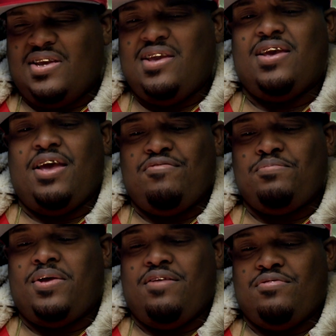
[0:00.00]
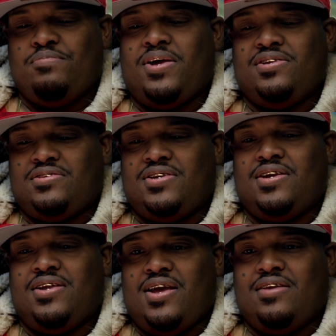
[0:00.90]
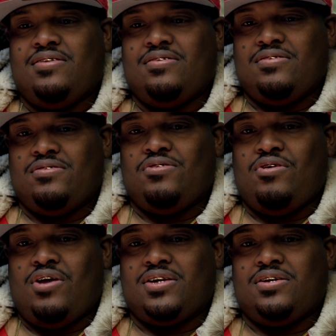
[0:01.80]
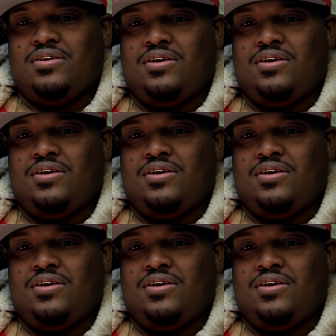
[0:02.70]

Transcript: Yeah, everybody say that. You know,